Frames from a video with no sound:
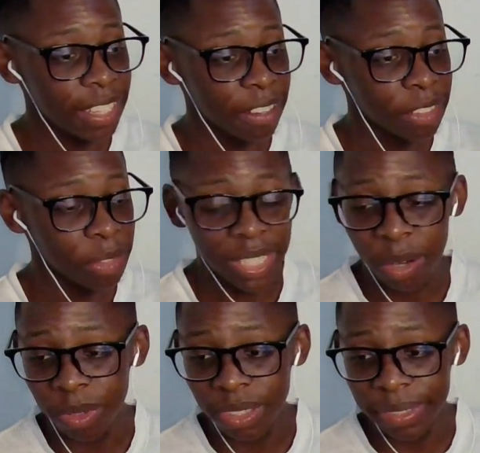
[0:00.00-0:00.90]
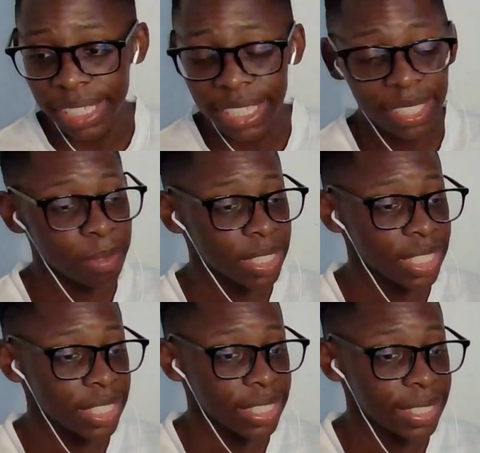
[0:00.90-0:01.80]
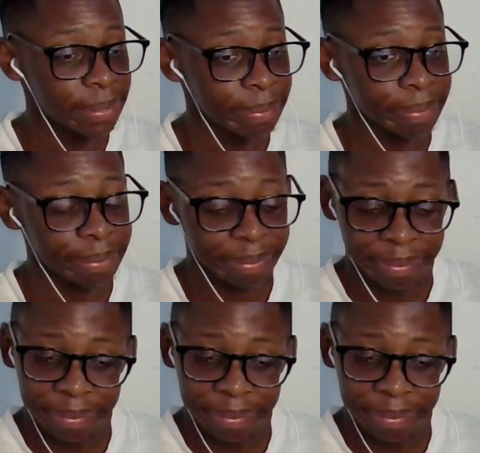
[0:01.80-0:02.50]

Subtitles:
cartoon that was released was good. Mm.